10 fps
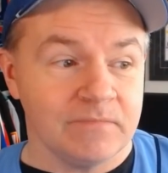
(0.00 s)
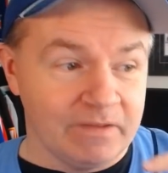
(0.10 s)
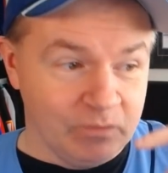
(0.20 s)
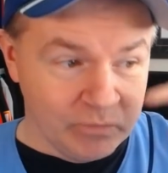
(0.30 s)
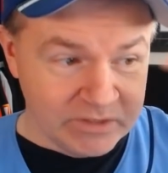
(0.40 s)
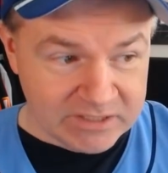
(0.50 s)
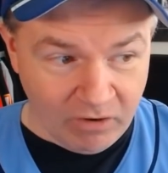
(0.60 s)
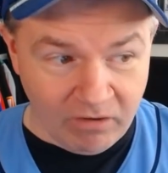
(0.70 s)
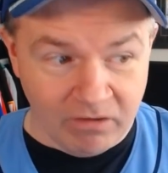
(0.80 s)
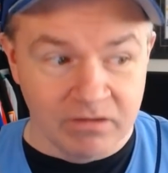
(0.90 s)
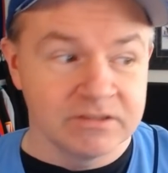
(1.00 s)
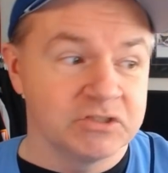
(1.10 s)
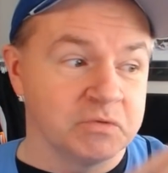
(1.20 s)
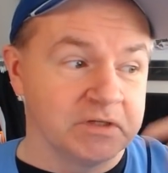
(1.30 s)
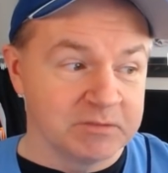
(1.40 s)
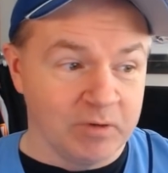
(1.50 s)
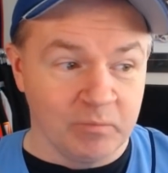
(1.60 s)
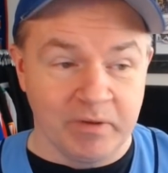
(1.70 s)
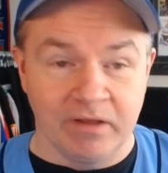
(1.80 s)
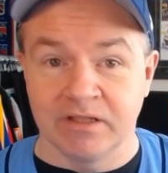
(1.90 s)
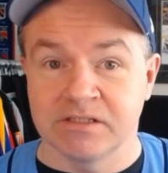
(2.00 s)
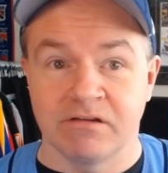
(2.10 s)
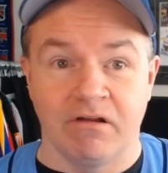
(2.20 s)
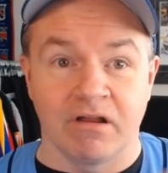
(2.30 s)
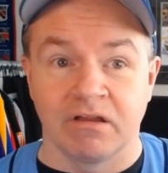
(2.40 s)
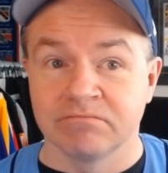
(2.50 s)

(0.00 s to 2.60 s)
that we see all these tweets about Bell Let's Talk,